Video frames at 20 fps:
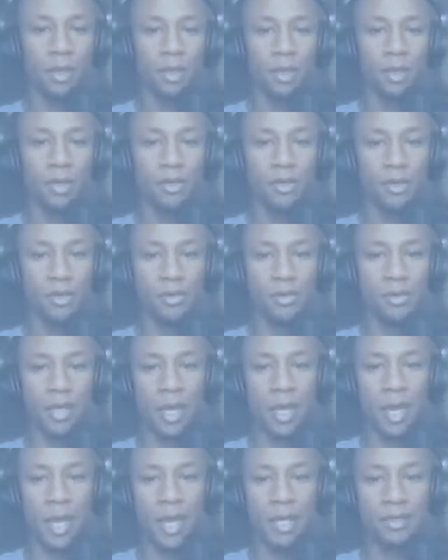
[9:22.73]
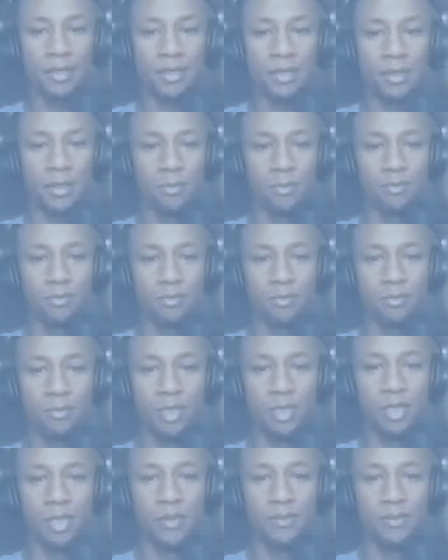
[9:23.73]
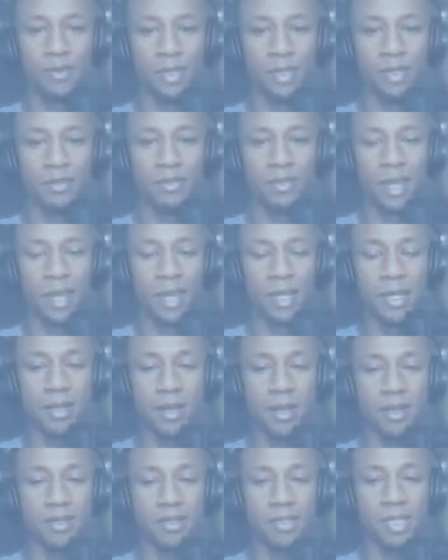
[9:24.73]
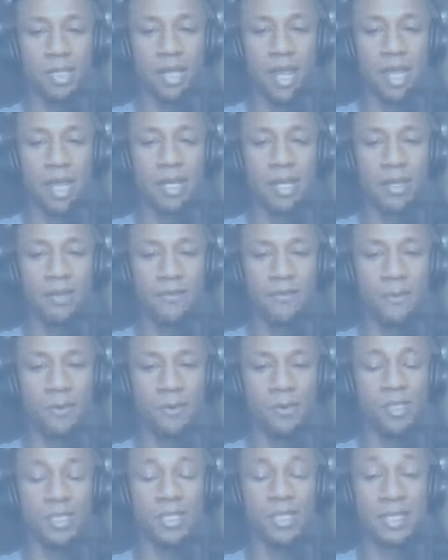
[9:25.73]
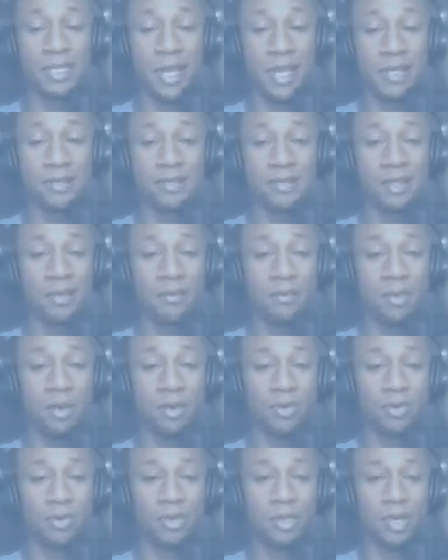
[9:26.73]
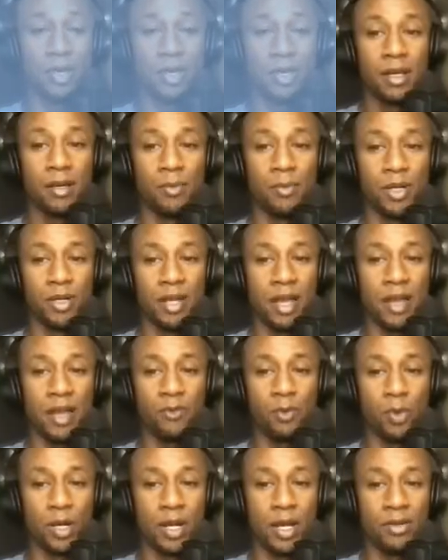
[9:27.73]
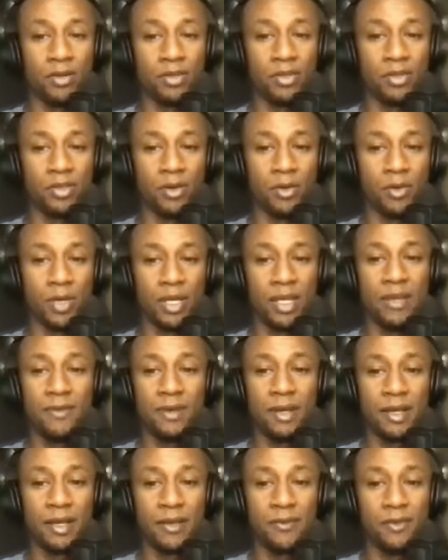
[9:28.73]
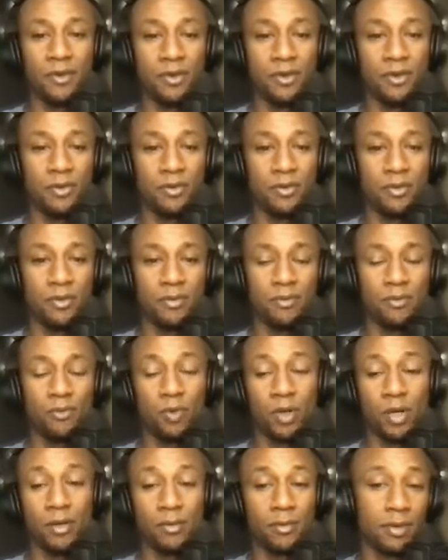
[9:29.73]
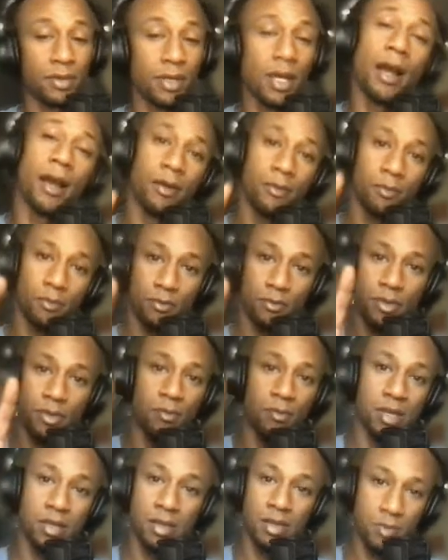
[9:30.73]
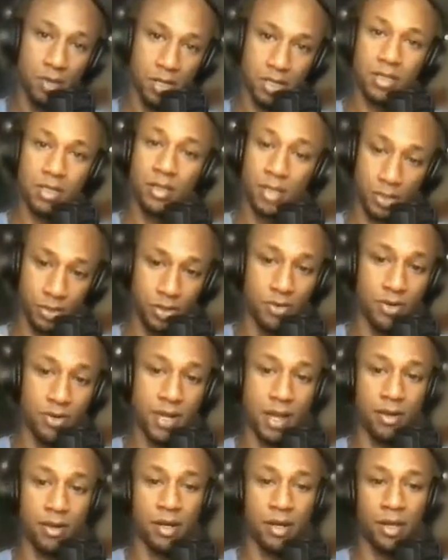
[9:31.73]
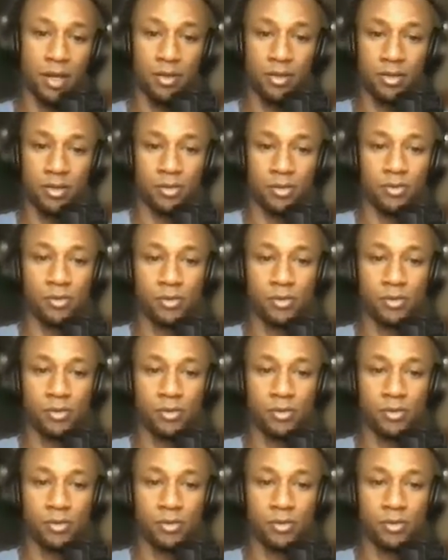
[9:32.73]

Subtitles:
Newt has given us $8.84, the most compared to everyone else. So even if Newt, well, all right, let's go down another 2.